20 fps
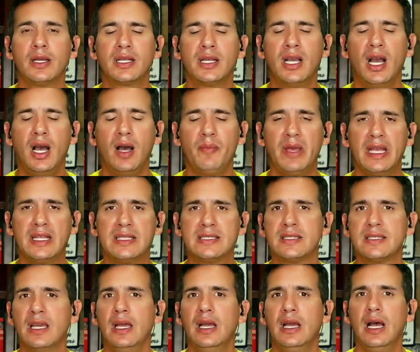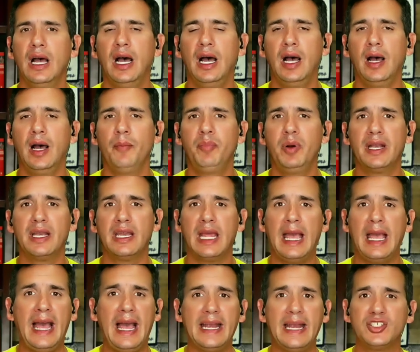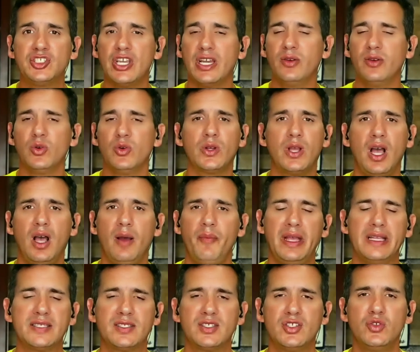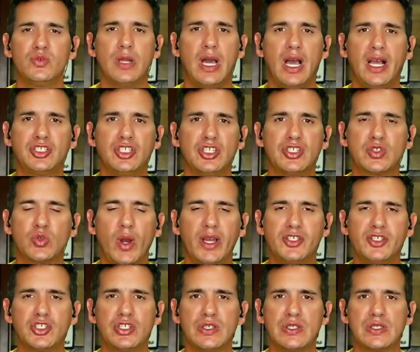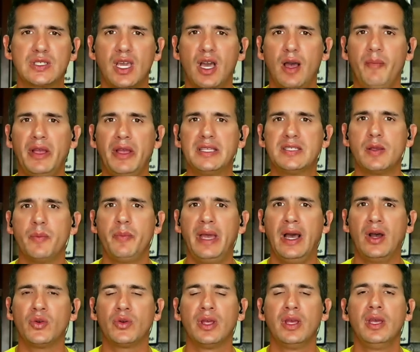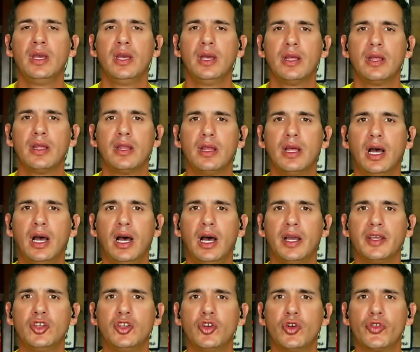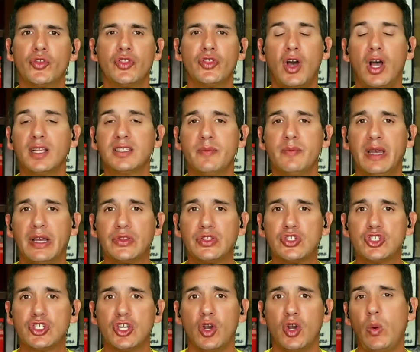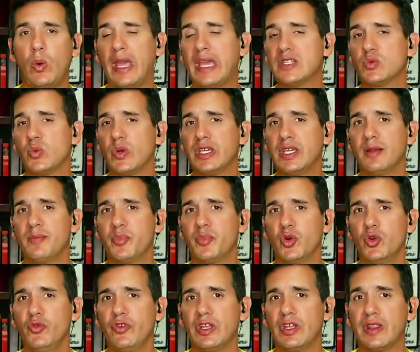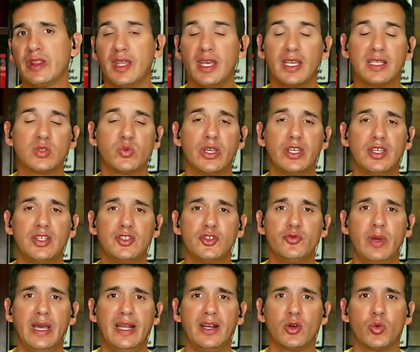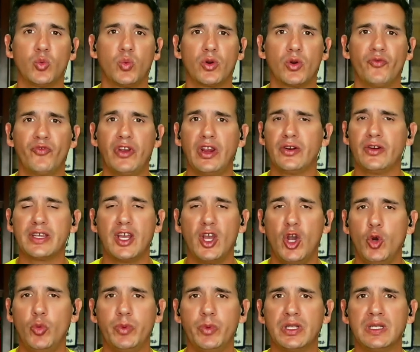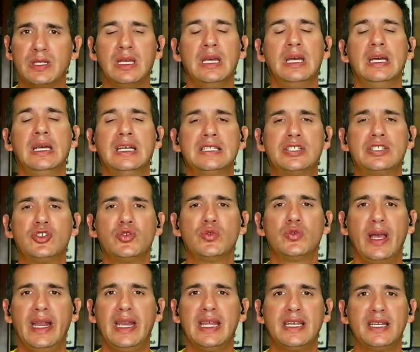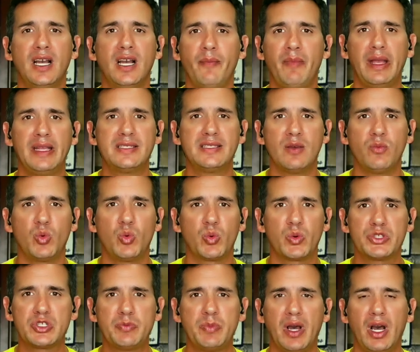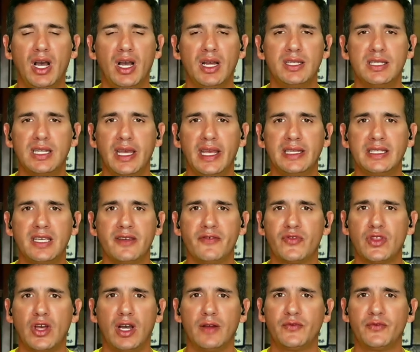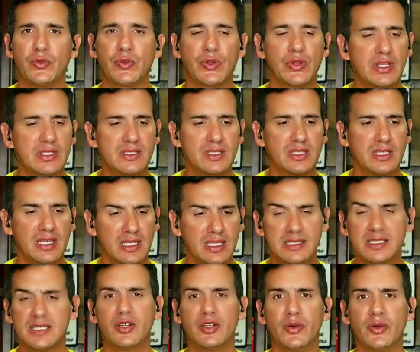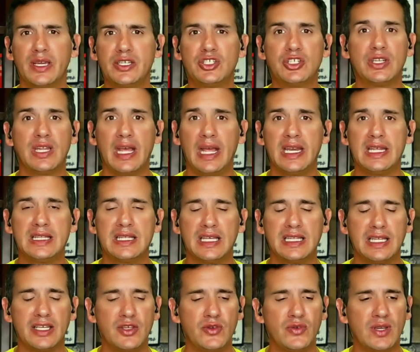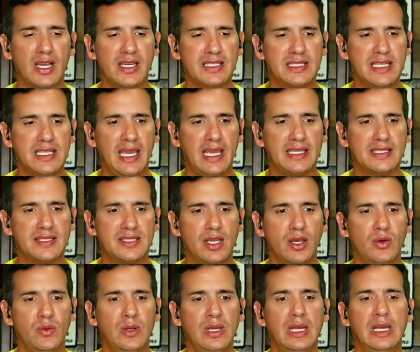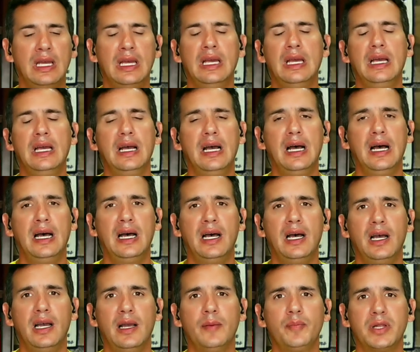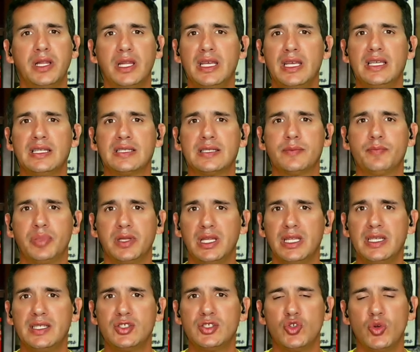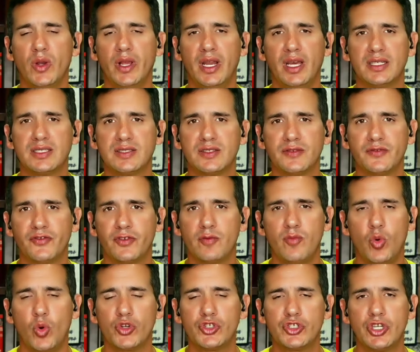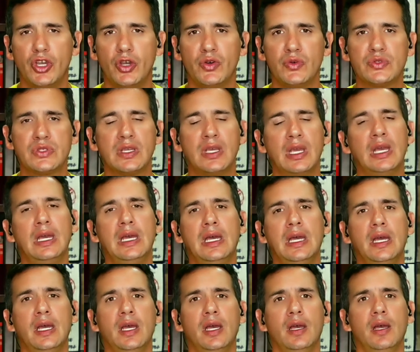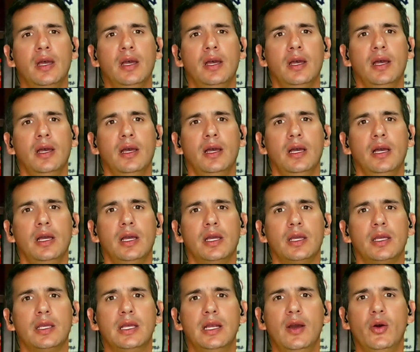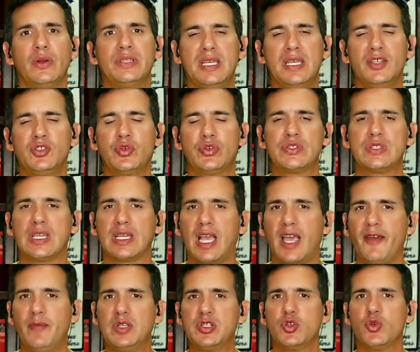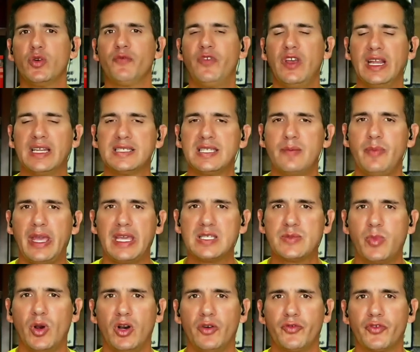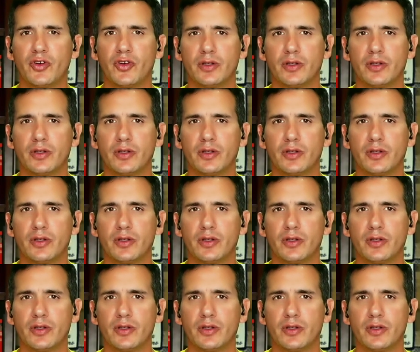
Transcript: comments. But add general comments too, not just questions. Comments about your thoughts about the show, ways we can improve it, things we can do better. We're very open to any comments, and we'll respond and give thoughtful consideration to anything that you guys say. So please join us for more shows. You know, it's interesting. I've been doing fantasy baseball